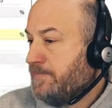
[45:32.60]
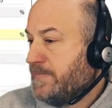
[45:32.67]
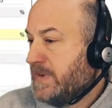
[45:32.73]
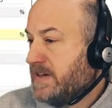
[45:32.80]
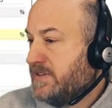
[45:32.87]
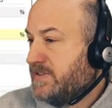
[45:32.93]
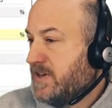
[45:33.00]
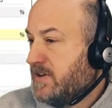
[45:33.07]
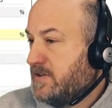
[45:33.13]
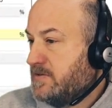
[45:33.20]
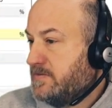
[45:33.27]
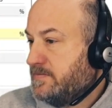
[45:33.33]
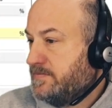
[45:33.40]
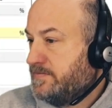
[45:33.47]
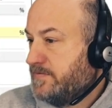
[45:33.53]
So
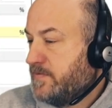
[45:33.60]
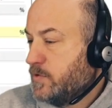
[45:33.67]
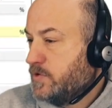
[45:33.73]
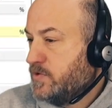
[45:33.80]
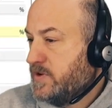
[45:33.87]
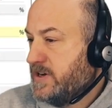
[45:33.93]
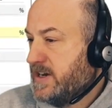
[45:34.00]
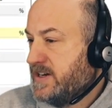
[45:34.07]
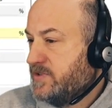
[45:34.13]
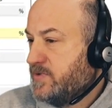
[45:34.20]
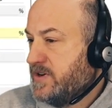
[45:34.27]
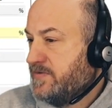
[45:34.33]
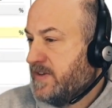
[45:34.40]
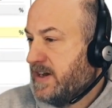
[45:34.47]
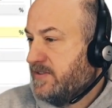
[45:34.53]

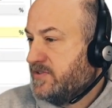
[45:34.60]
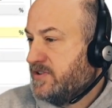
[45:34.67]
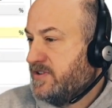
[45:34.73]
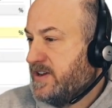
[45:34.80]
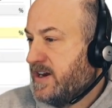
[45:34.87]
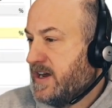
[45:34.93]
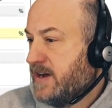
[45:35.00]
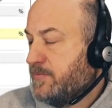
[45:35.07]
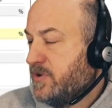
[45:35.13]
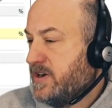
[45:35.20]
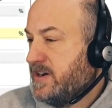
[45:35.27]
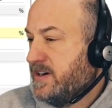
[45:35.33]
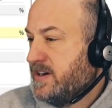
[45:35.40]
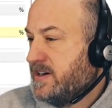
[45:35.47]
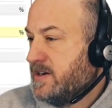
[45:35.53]
$429.25 is our net
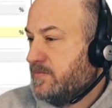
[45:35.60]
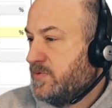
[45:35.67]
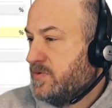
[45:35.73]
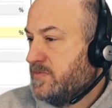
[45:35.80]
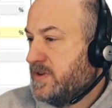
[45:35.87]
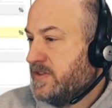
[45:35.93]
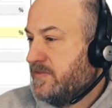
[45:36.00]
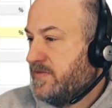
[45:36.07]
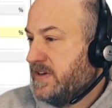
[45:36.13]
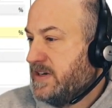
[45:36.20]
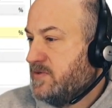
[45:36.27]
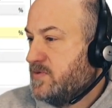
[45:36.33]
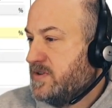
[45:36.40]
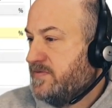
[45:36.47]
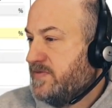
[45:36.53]
operating income per month.
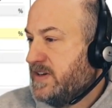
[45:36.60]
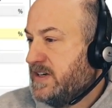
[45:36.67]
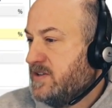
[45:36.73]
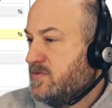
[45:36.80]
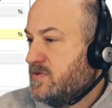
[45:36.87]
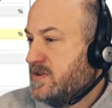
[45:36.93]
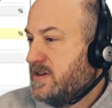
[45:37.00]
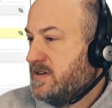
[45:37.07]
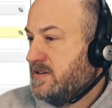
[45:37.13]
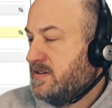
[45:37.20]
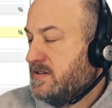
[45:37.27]
$51.51